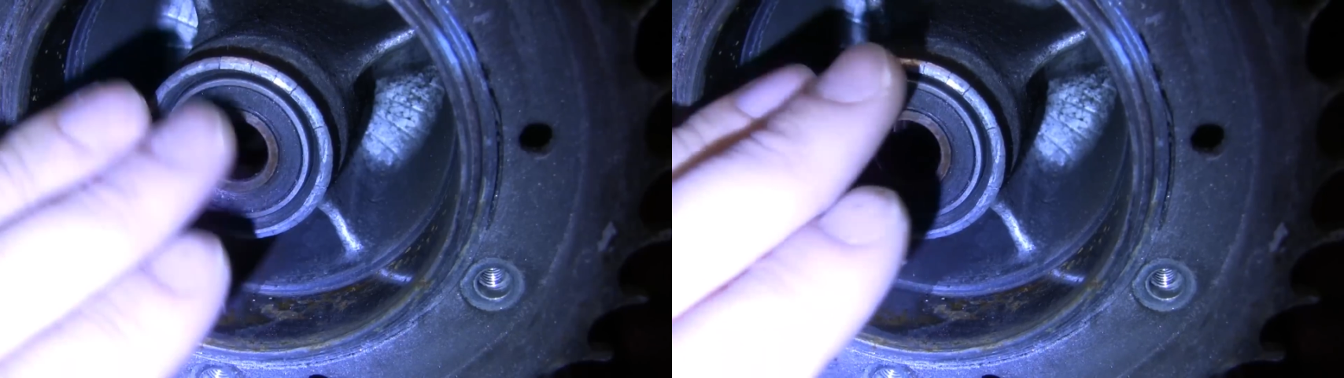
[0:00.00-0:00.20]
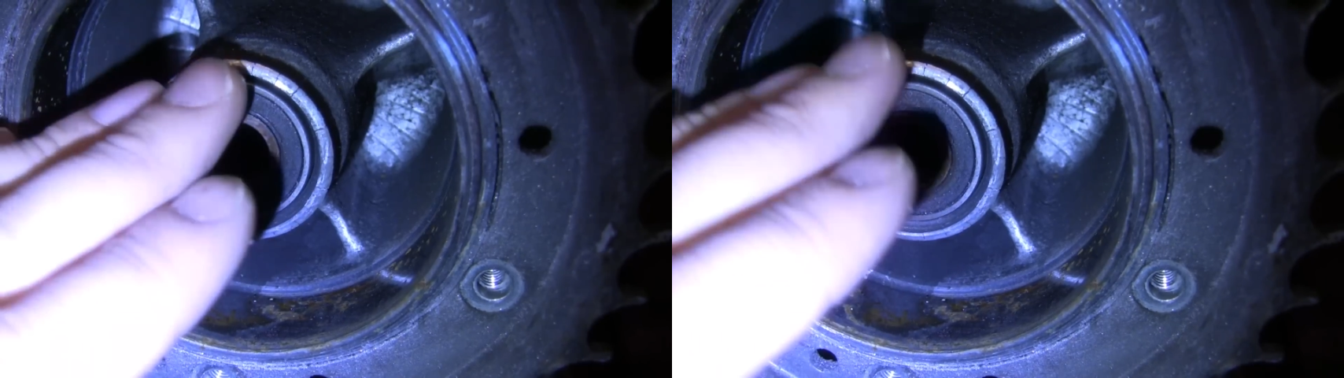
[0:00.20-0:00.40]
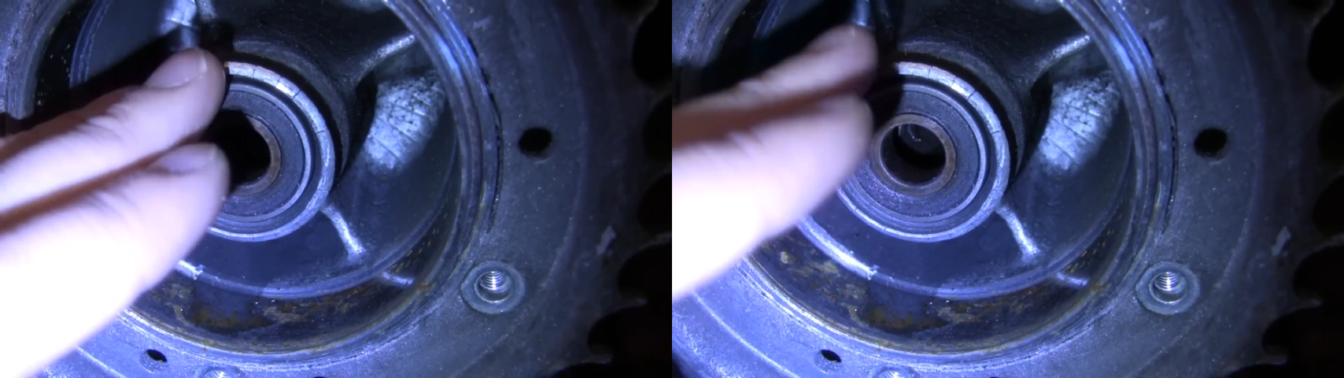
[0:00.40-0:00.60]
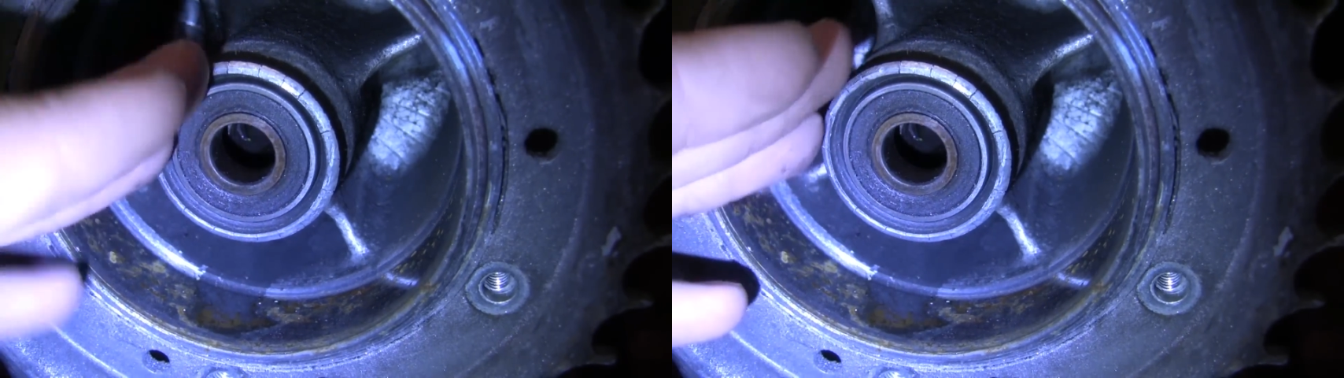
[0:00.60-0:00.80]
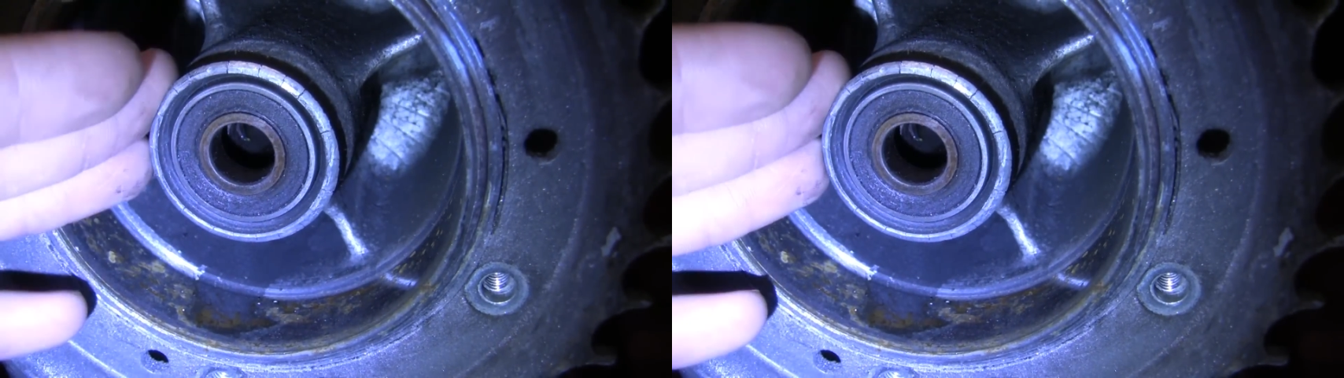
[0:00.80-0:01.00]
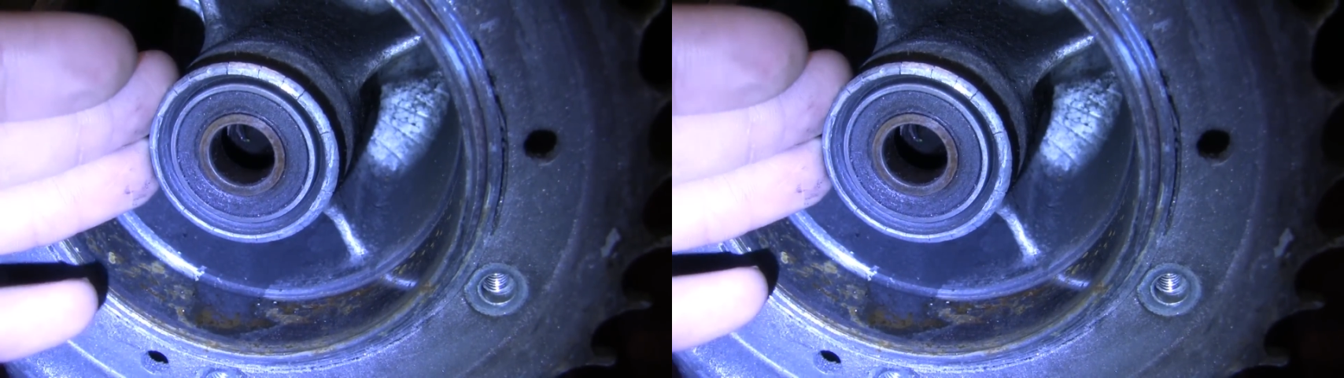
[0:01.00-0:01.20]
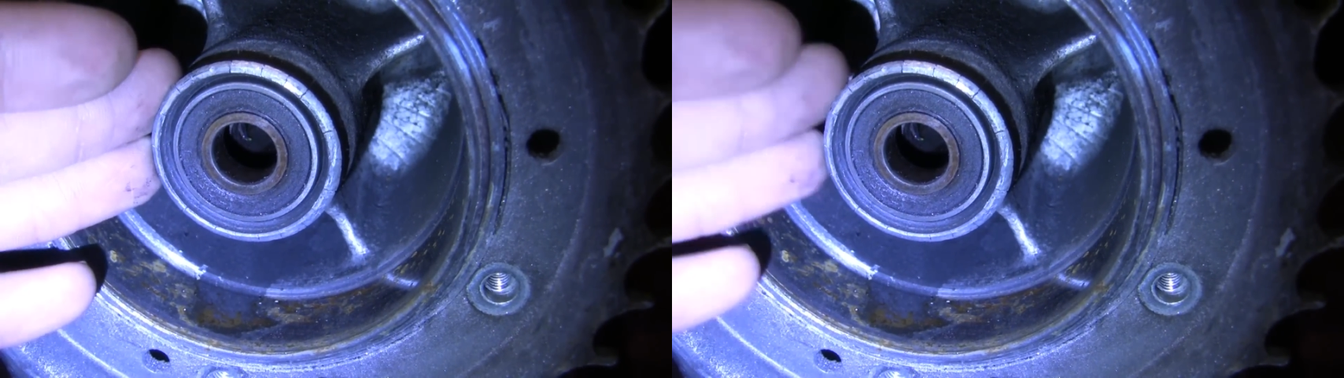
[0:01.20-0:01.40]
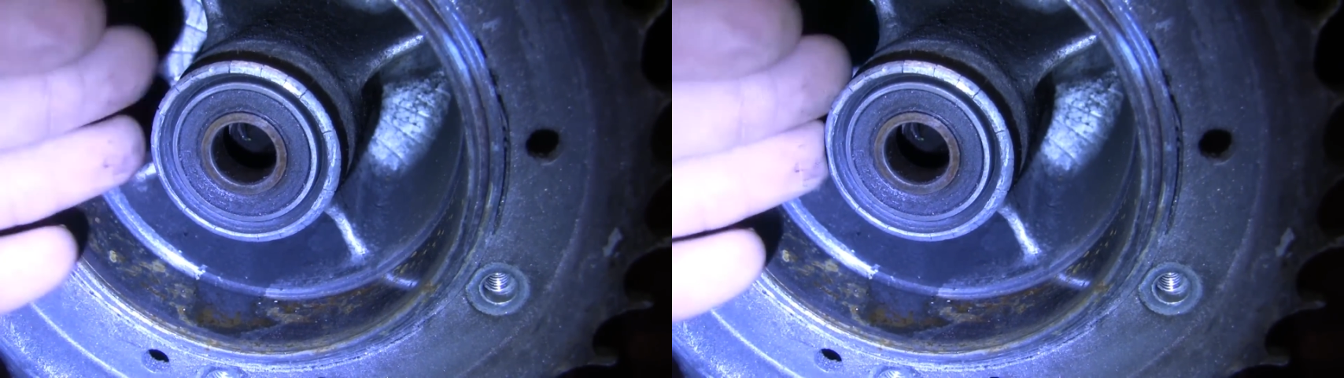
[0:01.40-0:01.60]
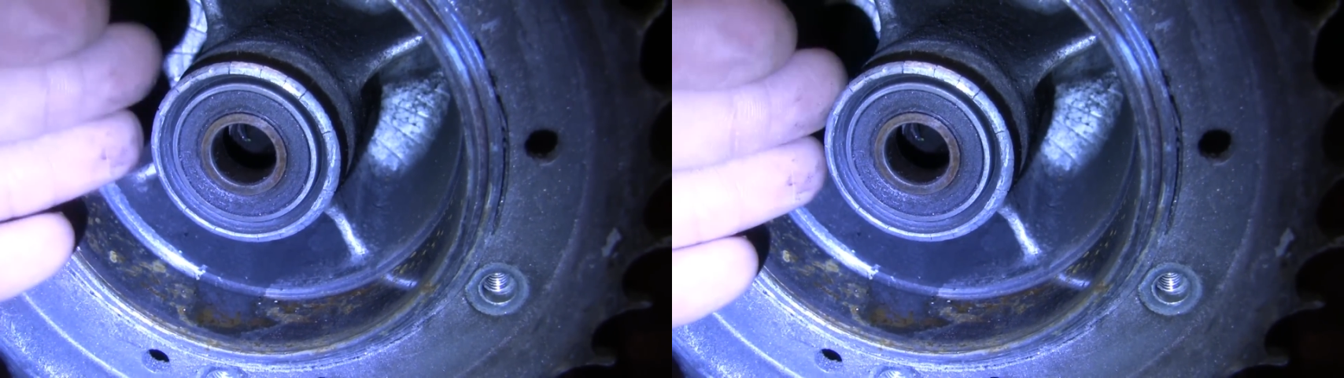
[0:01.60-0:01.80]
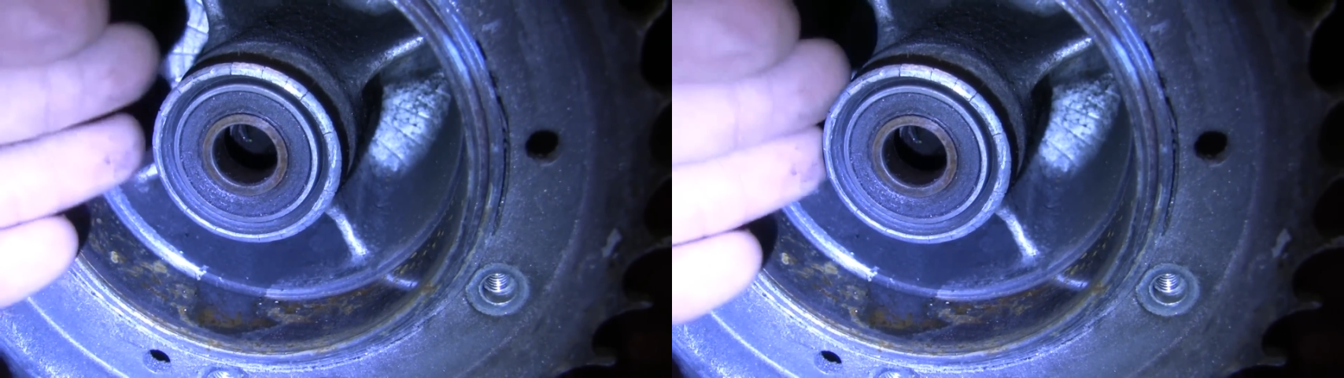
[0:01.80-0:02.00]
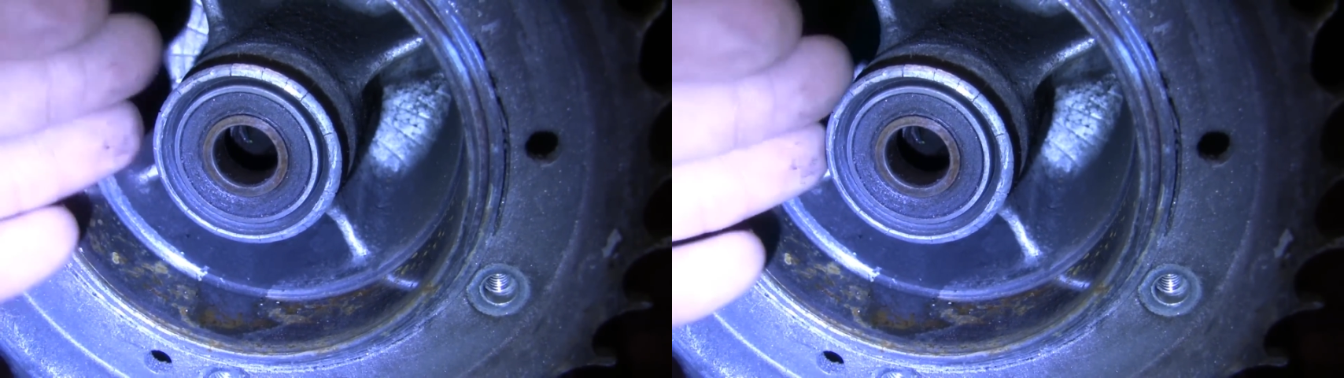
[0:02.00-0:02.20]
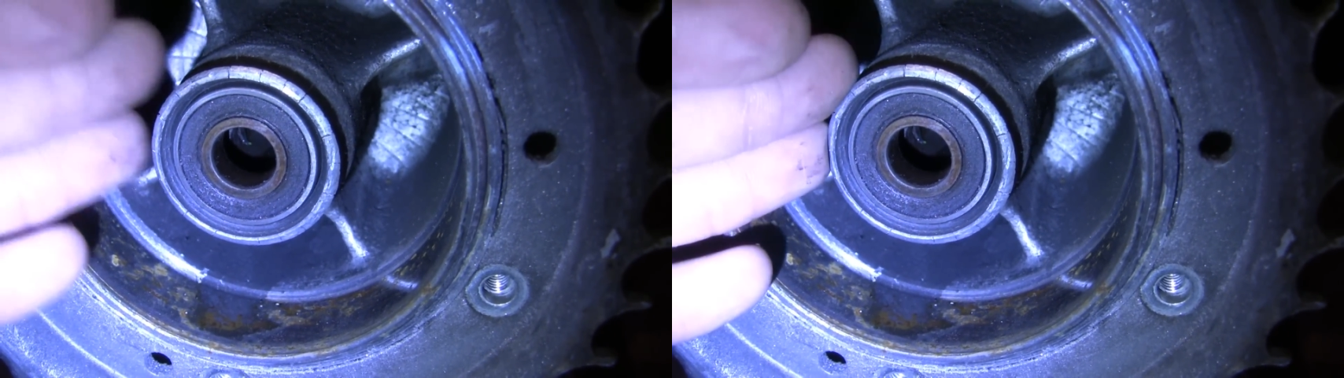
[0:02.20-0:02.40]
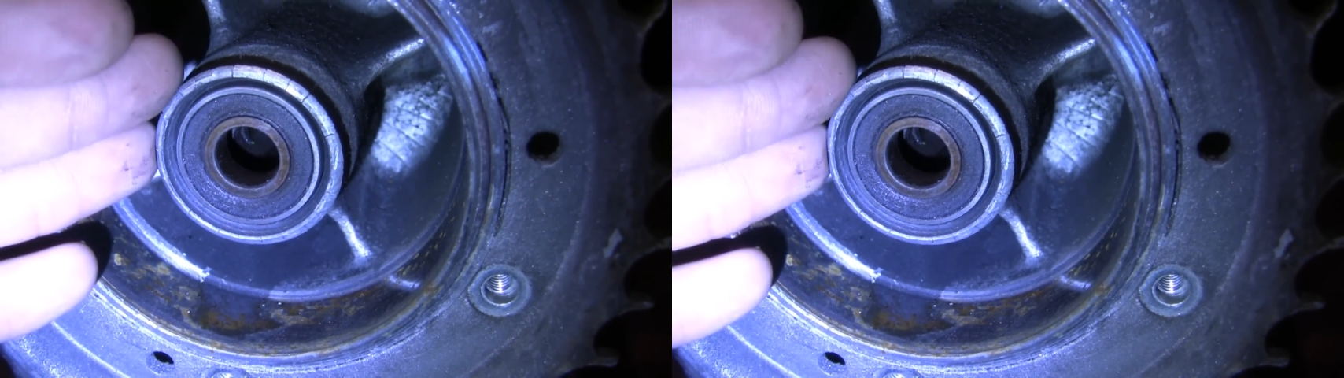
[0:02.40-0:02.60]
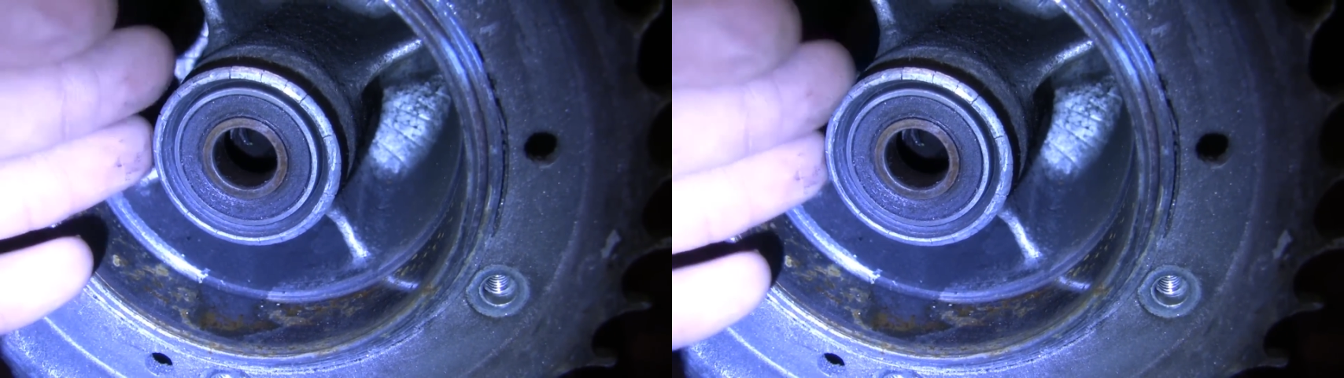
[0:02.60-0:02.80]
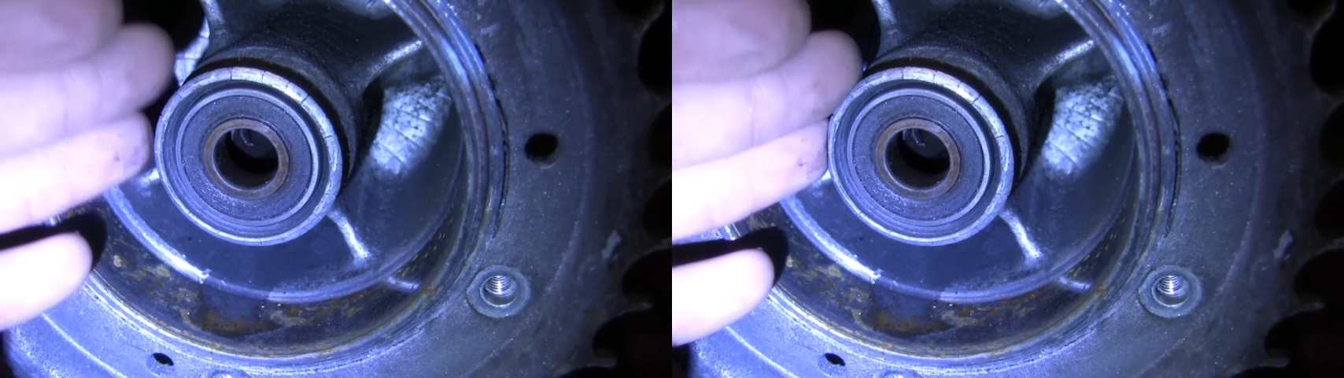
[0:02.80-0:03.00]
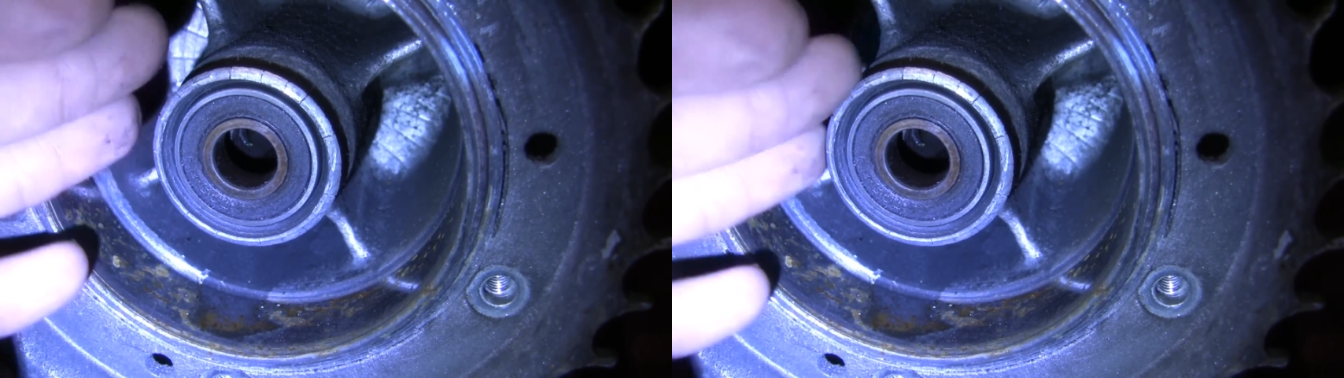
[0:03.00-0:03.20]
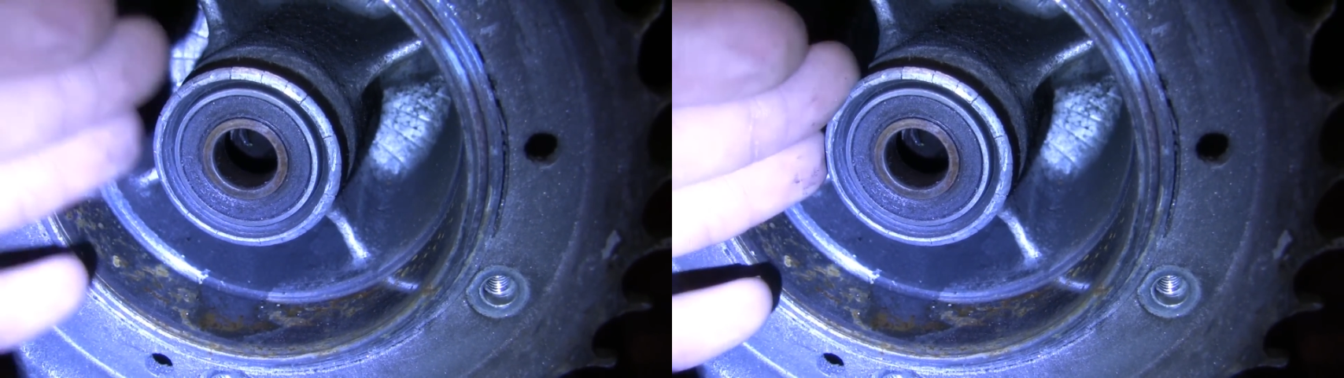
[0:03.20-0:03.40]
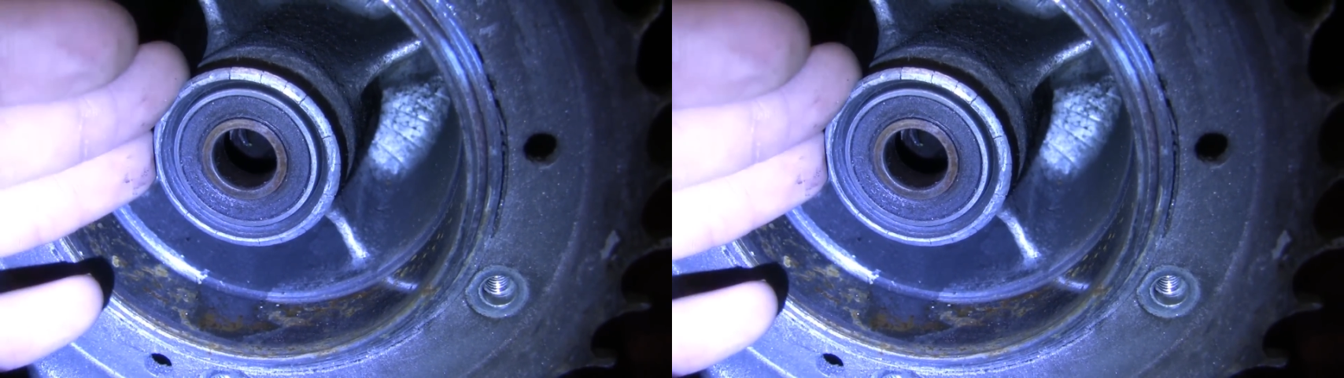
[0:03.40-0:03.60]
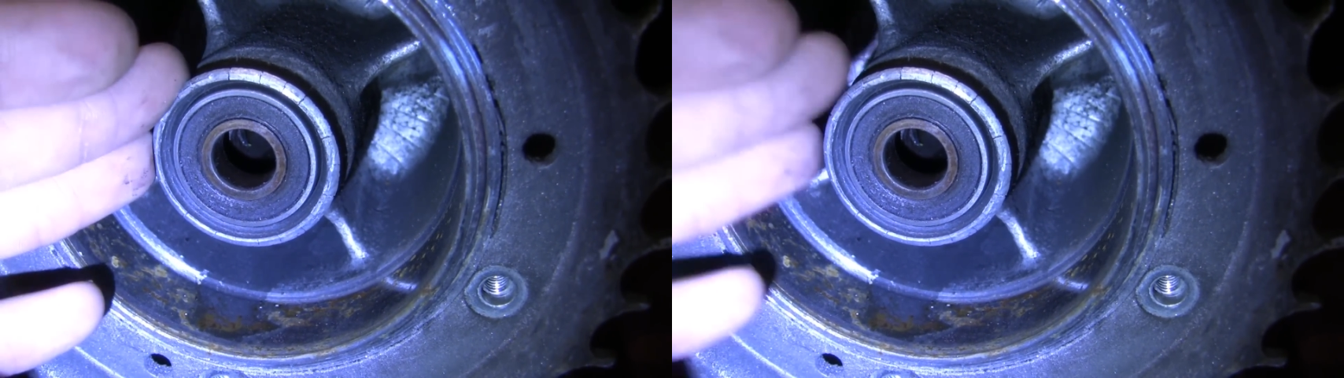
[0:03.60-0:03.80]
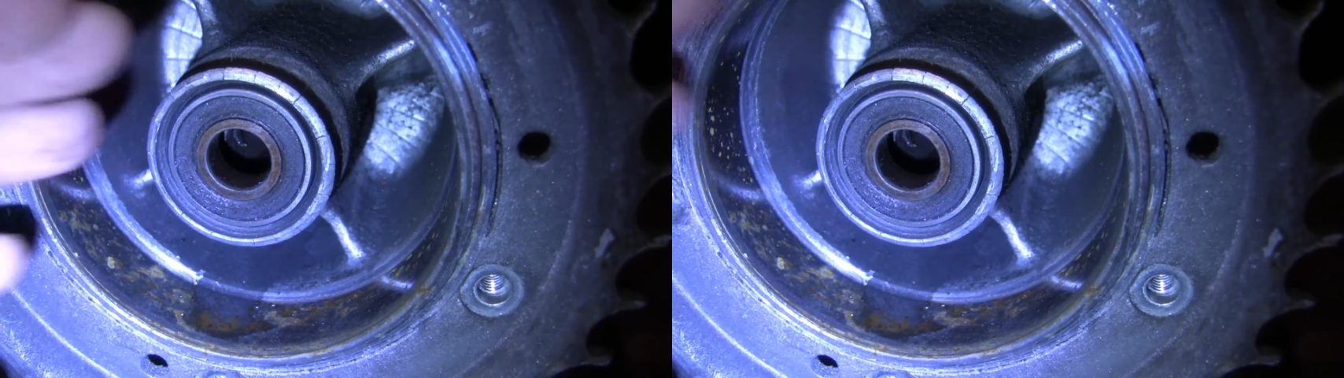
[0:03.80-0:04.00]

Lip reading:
No face is visible, so there are no lips to read.